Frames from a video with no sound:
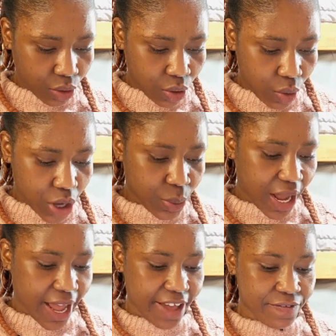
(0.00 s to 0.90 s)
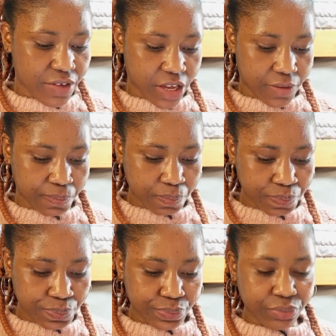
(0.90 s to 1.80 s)
What do I have here?
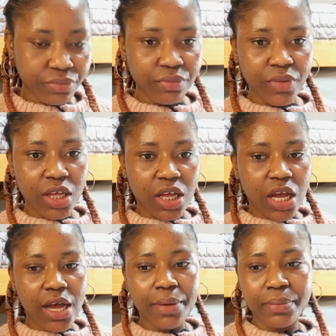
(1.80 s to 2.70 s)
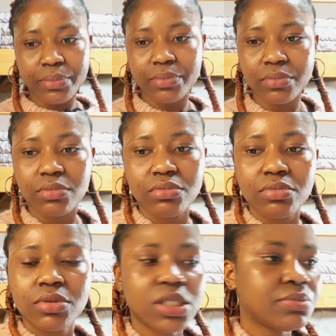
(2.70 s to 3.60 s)

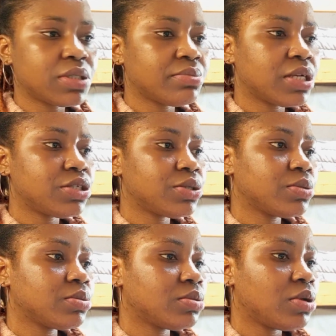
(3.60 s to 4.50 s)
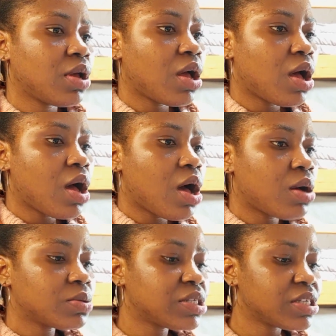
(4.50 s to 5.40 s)
Jamshimanyo. Oh,
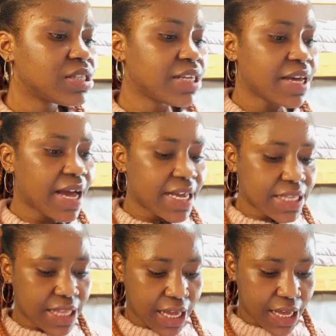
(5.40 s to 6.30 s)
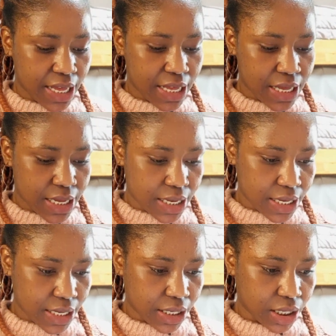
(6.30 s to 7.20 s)
this is the guideline.
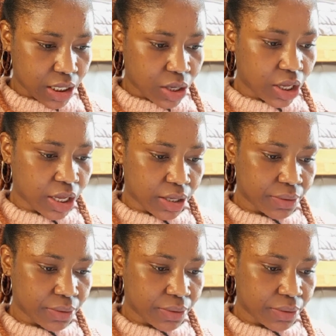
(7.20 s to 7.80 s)
Okay.